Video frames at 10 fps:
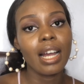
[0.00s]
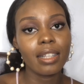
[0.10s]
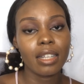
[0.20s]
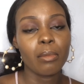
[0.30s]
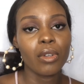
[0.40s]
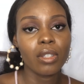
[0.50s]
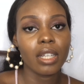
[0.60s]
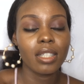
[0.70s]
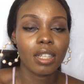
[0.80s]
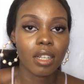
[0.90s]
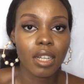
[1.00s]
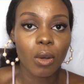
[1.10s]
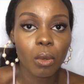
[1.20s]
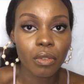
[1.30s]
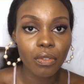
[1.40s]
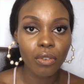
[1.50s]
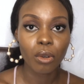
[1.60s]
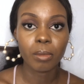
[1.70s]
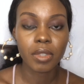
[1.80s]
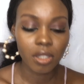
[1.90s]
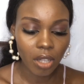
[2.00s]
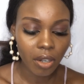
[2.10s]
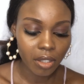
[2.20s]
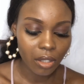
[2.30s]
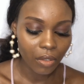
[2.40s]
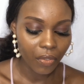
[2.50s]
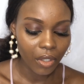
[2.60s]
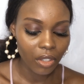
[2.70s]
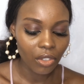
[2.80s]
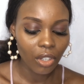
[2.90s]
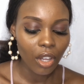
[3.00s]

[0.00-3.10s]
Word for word: And then I'm going to edit another one from start to finish.